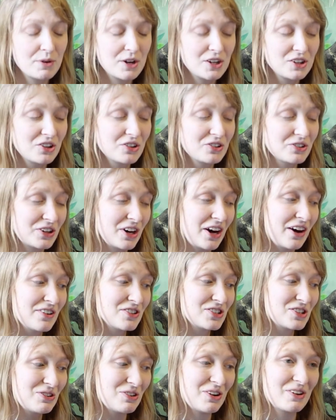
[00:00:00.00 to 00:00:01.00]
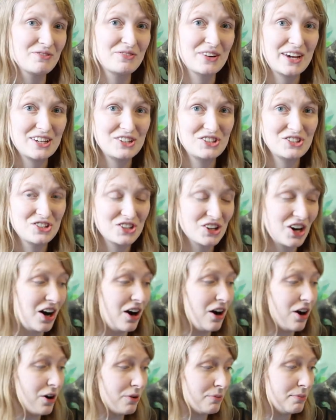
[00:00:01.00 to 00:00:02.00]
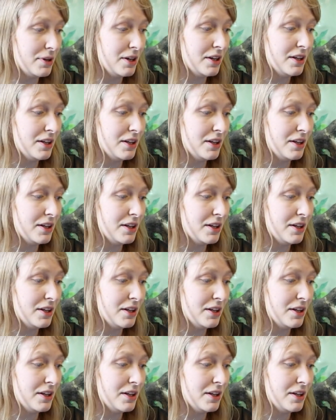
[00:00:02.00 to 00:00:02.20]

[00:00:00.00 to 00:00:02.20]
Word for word: by lower cards who are very sharp